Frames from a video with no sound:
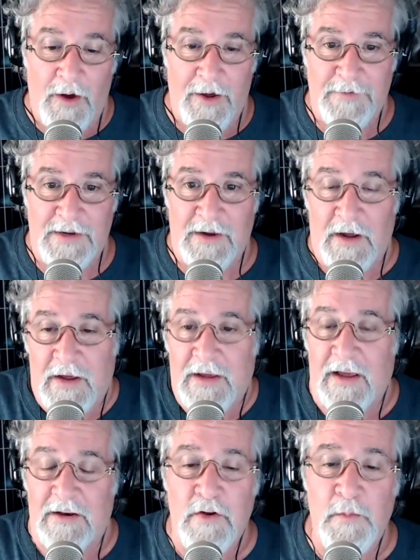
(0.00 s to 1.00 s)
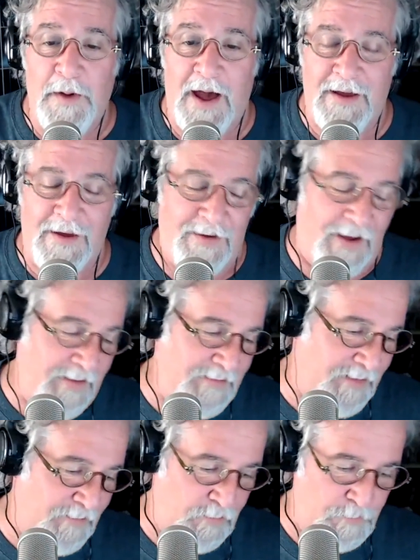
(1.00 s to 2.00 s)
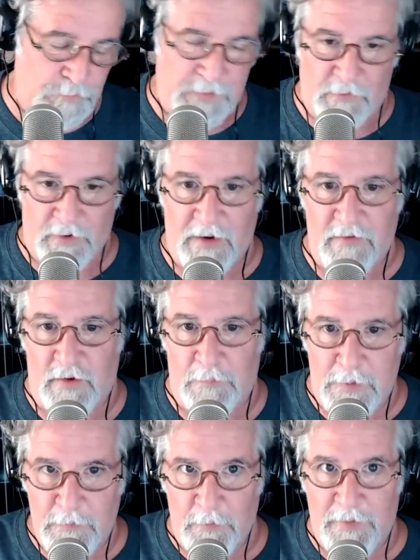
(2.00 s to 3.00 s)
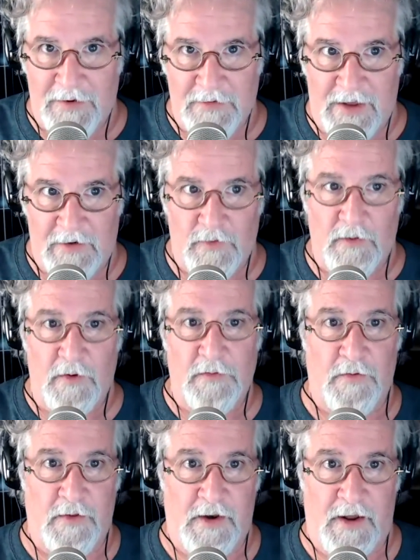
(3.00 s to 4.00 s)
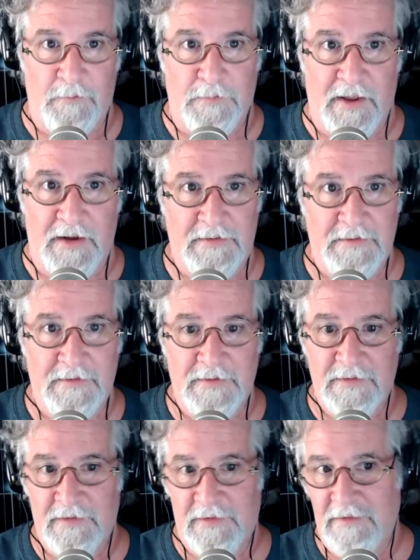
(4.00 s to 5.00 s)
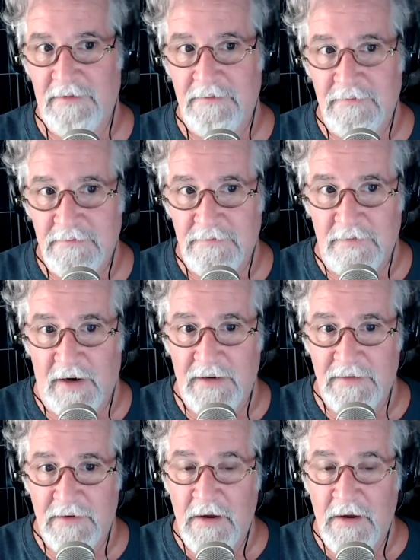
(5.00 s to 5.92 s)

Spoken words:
I mean, again, you buy. Let's be realistic. People buy Land Rover for the nameplate, right?